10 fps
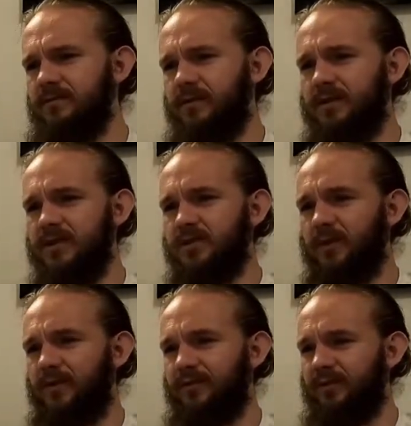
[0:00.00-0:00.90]
for this
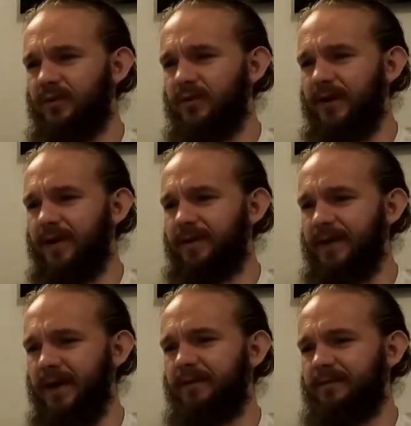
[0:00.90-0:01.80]
one. So uh,
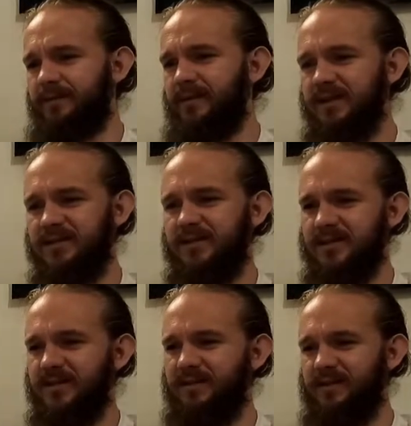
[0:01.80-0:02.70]
yeah, let's
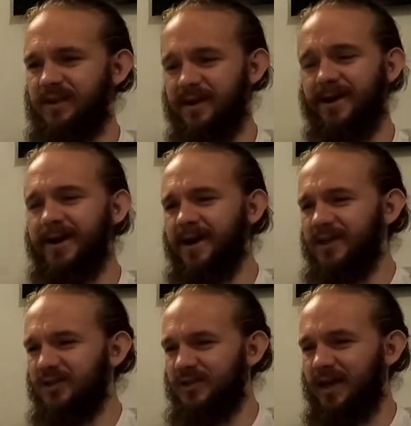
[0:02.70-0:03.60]
let's leave it there.
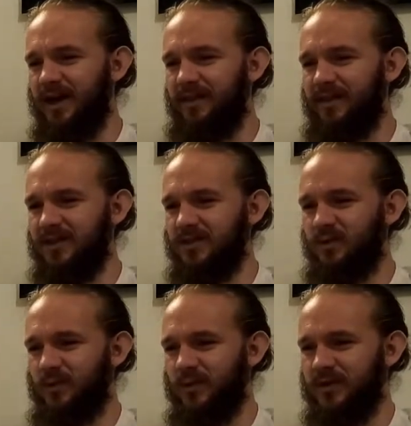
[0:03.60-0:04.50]
So yeah, this
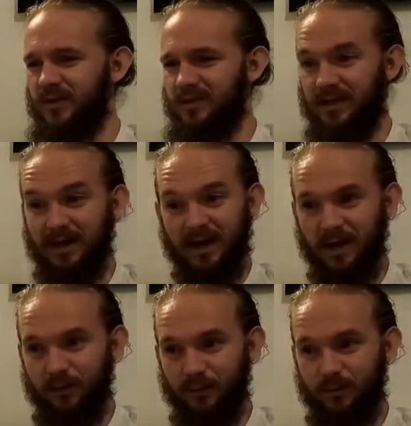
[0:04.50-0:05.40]
was the
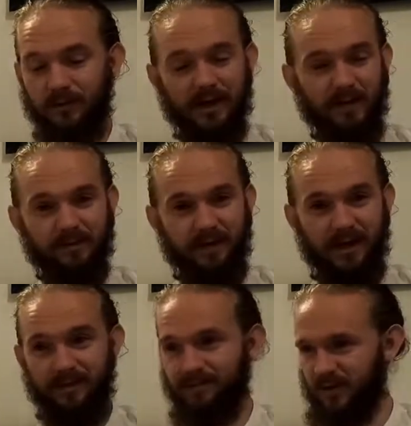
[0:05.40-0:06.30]
Harpoon I
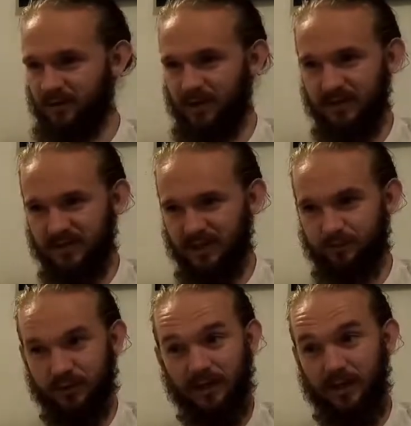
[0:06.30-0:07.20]
P A, coming in at six
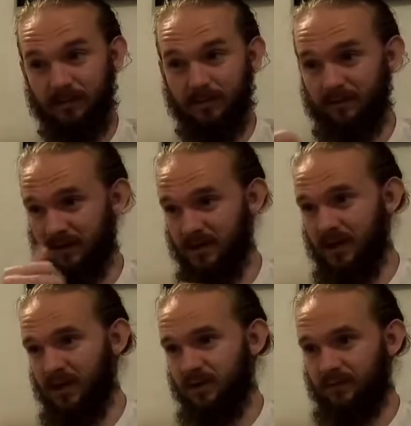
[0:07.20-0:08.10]
percent A B V,
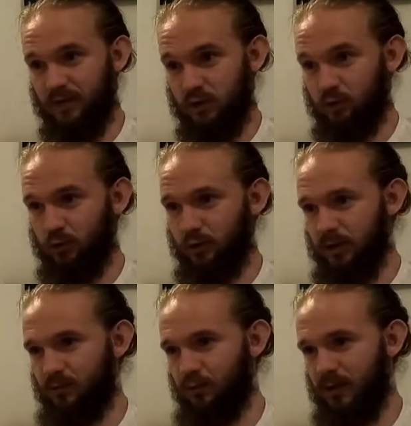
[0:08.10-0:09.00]
the first
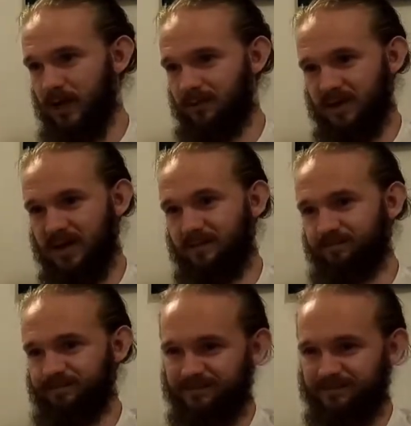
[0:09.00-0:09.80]
locally brewed I P A